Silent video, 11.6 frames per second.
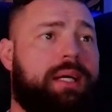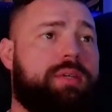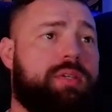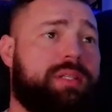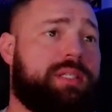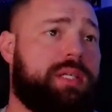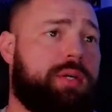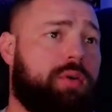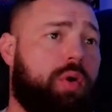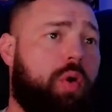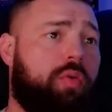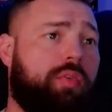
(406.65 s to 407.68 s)
As you can see
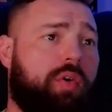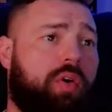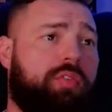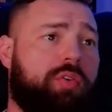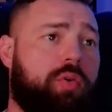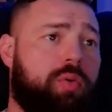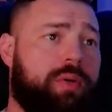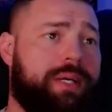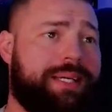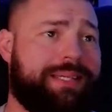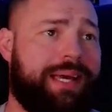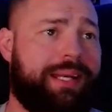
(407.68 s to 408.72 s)
here, overall score
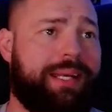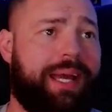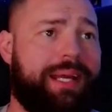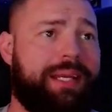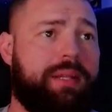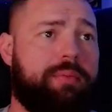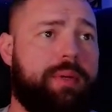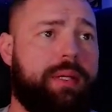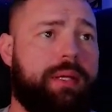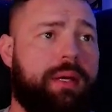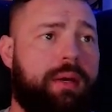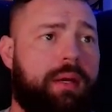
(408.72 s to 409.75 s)
is at
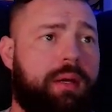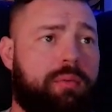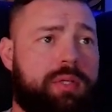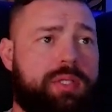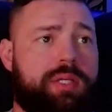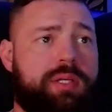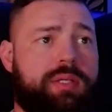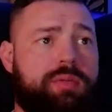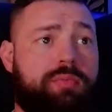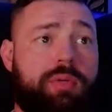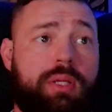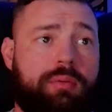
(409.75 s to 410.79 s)
93, which
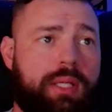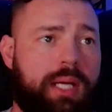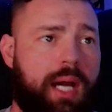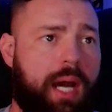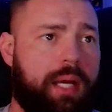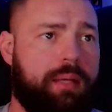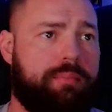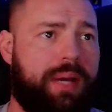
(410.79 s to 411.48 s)
is really, really high.